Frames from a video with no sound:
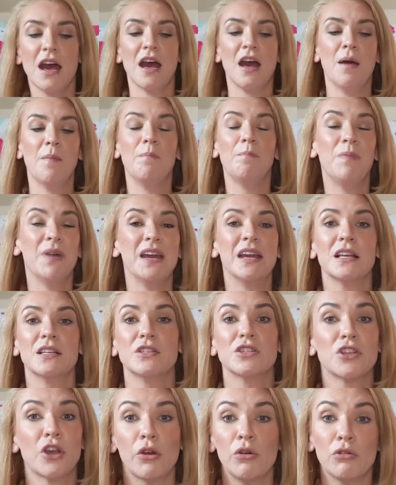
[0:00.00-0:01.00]
but
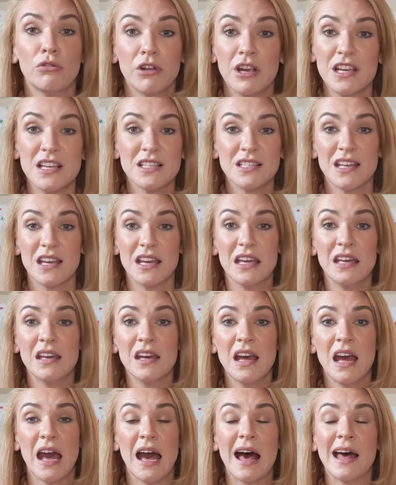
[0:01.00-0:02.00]
it's so greasy,
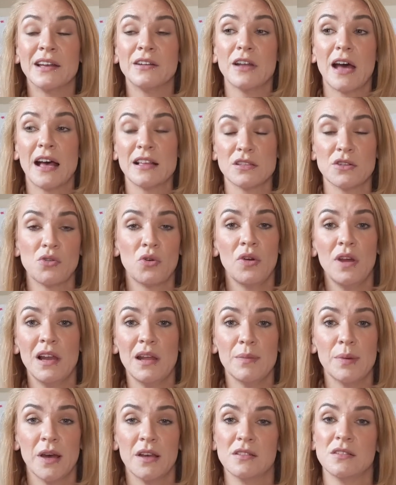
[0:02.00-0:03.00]
and as an
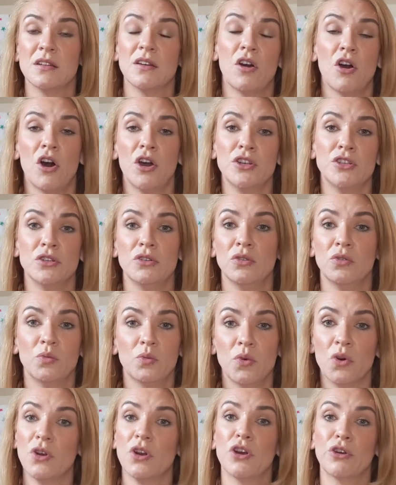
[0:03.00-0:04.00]
oily person I do not
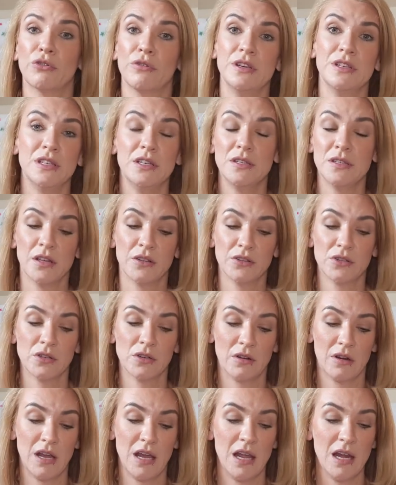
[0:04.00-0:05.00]
want a greasy
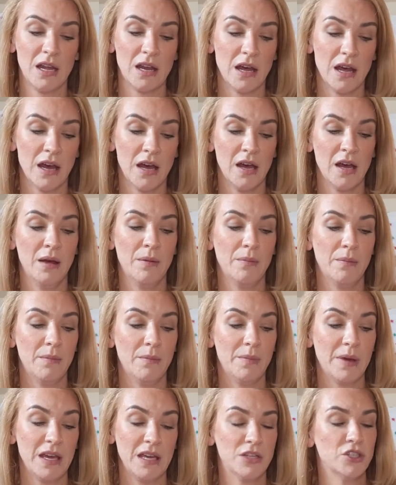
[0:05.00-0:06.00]
sunscreen,
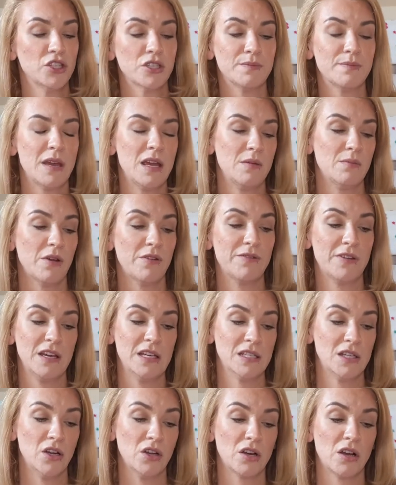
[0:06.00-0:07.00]
but it just made my
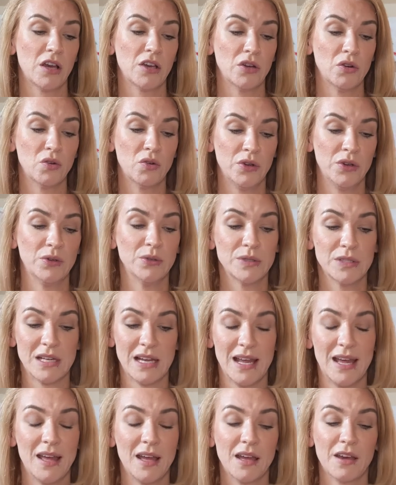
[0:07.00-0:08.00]
face look like an oil
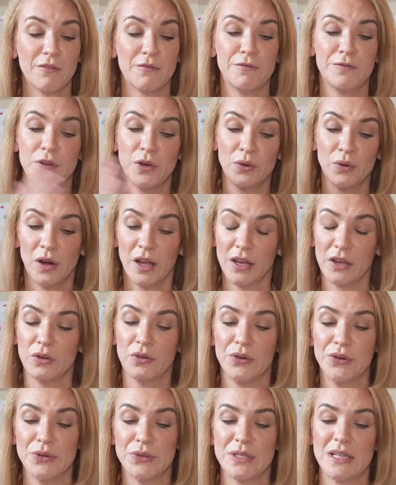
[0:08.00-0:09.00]
slick, feel like an
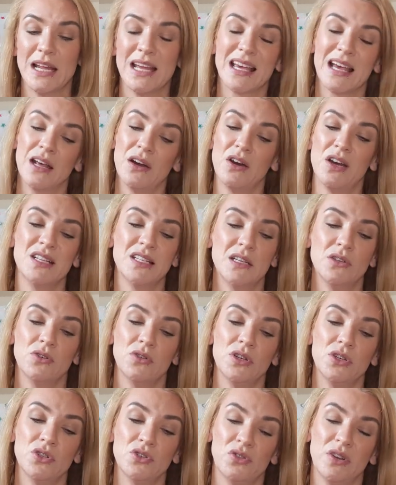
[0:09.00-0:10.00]
oil slick, and I did
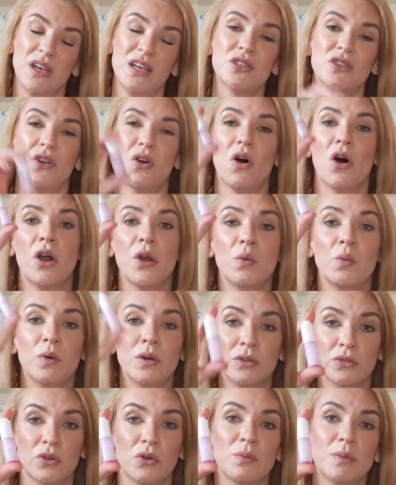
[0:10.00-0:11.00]
not enjoy it, so I
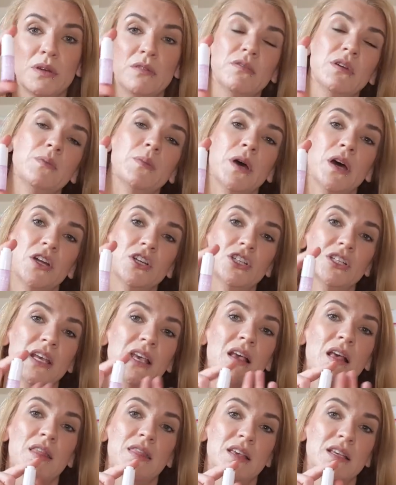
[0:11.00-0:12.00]
will not be
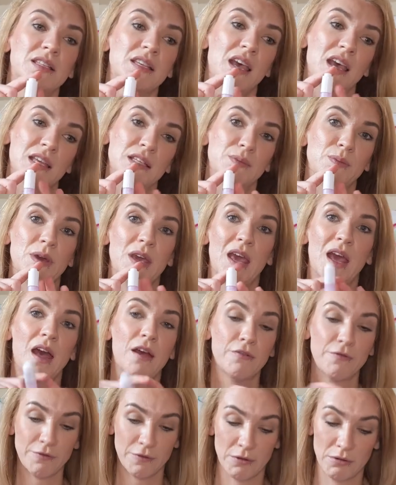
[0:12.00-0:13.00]
repurchasing this
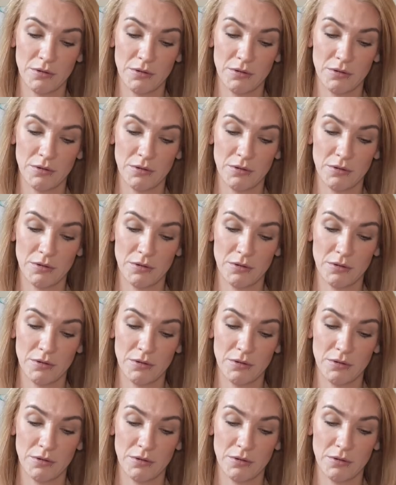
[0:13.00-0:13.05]
SPF.